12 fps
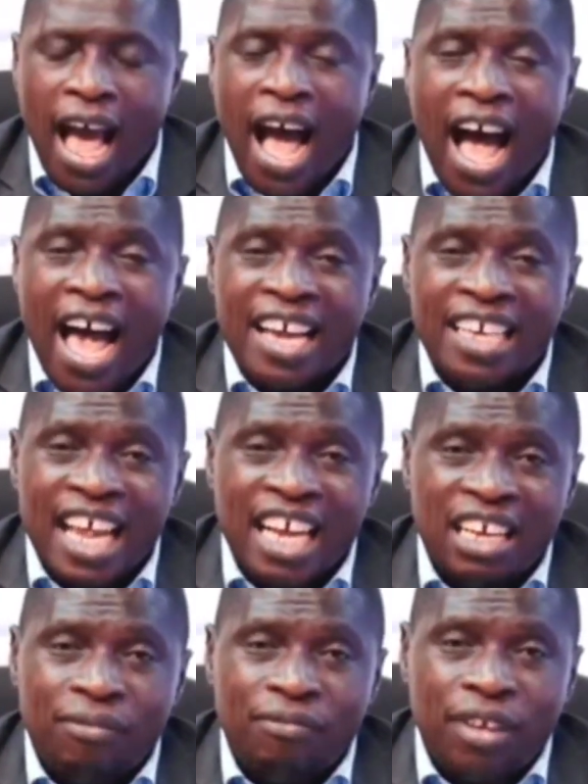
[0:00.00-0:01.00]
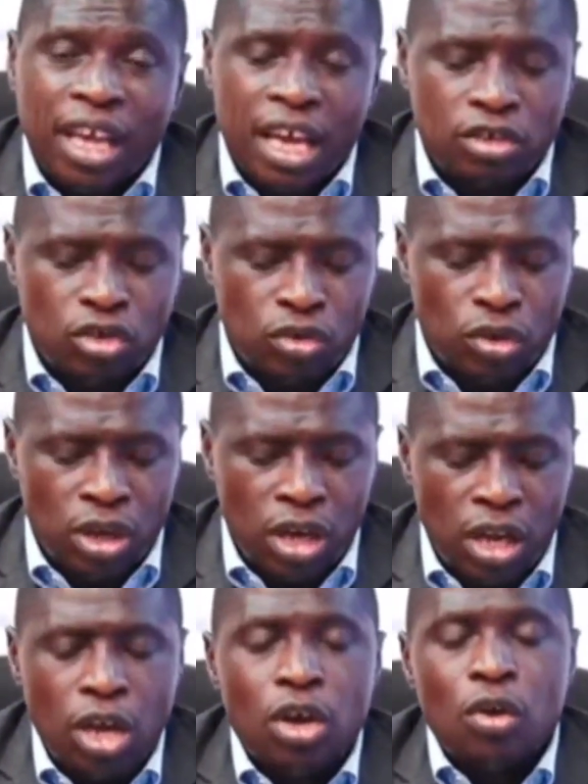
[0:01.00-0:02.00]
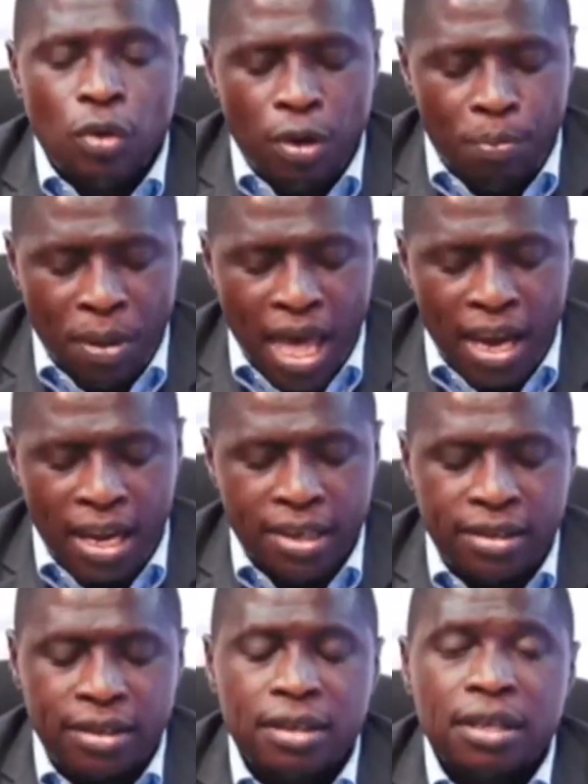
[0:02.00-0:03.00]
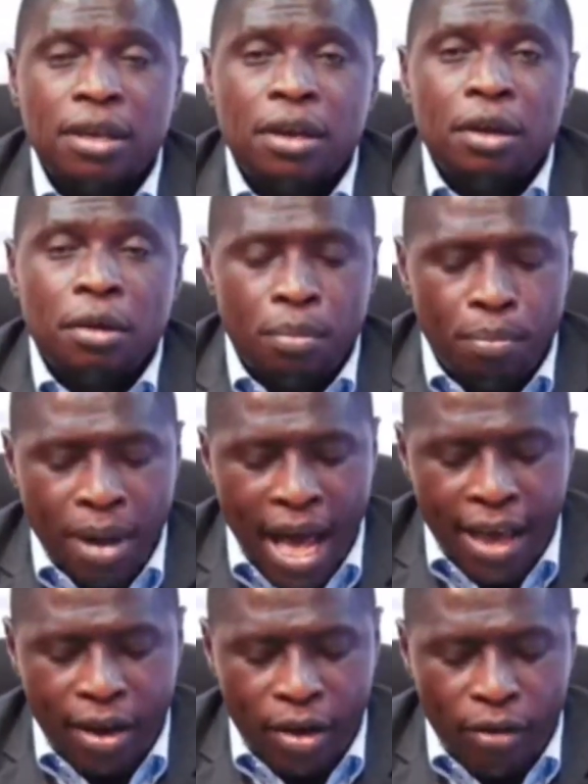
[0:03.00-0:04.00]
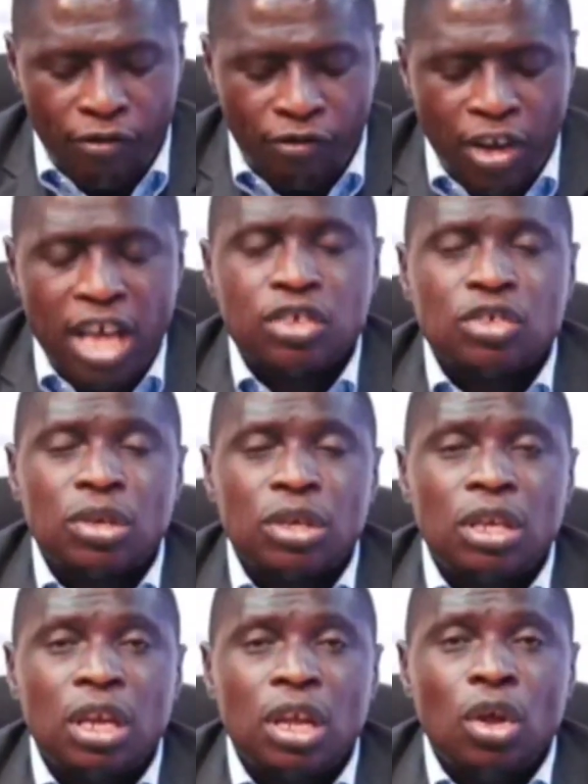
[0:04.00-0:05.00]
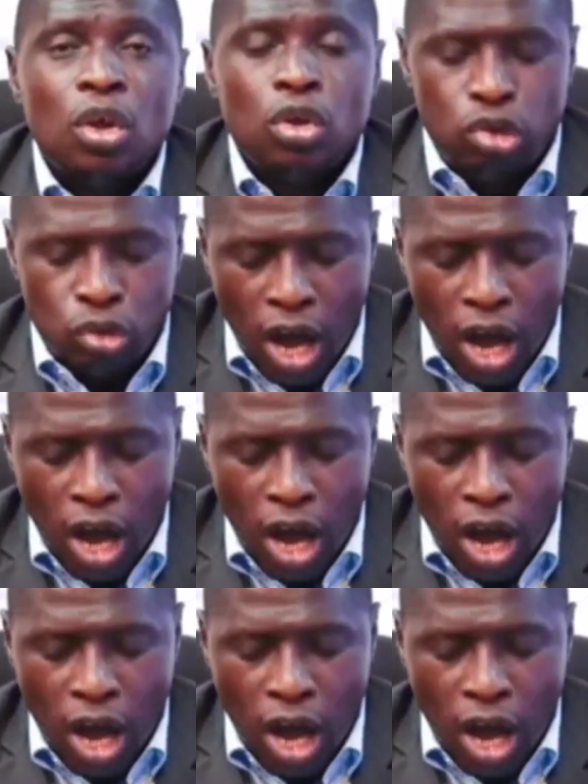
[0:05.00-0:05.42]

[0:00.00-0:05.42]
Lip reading: Identification, repentance by confession to